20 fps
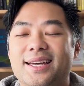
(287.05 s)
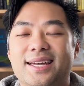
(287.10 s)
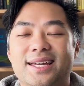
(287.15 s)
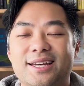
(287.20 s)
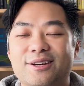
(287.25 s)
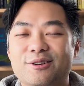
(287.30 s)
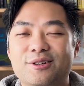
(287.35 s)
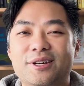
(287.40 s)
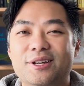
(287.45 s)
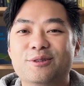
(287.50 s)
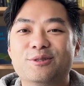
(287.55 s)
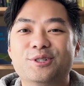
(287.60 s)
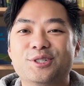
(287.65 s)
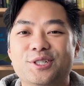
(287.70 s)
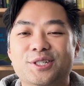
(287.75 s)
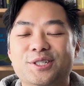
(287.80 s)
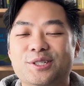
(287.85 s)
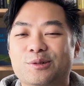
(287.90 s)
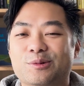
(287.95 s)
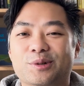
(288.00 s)
It was
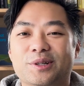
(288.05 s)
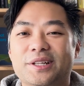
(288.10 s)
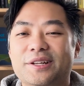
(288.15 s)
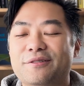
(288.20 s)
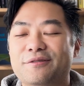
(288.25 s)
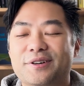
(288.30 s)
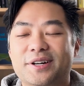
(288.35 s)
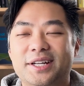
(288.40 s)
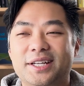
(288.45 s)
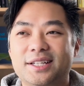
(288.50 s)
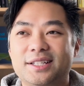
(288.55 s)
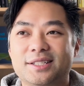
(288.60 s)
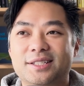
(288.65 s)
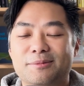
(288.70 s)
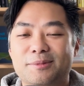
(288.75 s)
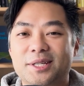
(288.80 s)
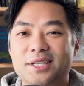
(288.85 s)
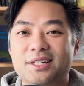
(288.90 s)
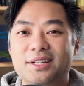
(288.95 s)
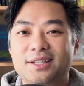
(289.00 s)
just really funny
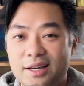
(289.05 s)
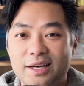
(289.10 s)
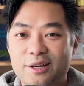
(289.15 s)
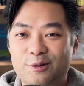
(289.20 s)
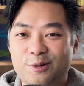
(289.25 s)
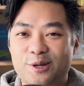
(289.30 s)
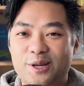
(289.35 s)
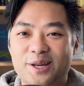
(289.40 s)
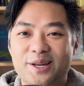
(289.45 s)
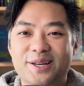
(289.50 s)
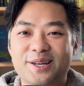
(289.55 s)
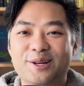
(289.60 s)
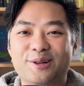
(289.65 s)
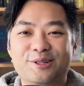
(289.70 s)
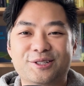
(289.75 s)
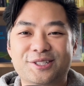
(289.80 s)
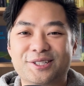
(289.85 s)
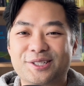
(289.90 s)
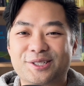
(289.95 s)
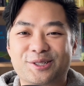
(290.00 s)
to me. It
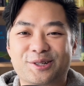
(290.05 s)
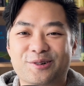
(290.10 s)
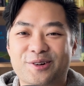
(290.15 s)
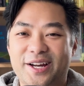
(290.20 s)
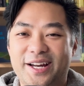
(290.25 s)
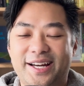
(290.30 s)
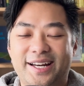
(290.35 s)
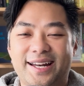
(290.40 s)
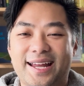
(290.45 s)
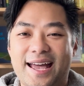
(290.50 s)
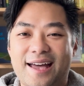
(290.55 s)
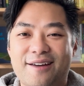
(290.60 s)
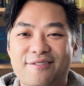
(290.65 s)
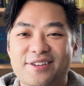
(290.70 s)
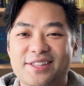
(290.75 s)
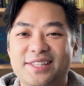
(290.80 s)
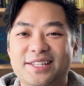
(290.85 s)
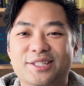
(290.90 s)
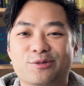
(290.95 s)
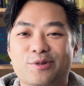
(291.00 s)
was just great
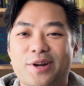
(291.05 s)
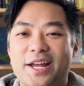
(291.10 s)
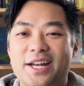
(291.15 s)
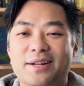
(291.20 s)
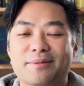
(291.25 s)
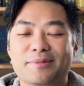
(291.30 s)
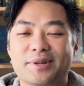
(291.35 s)
having these random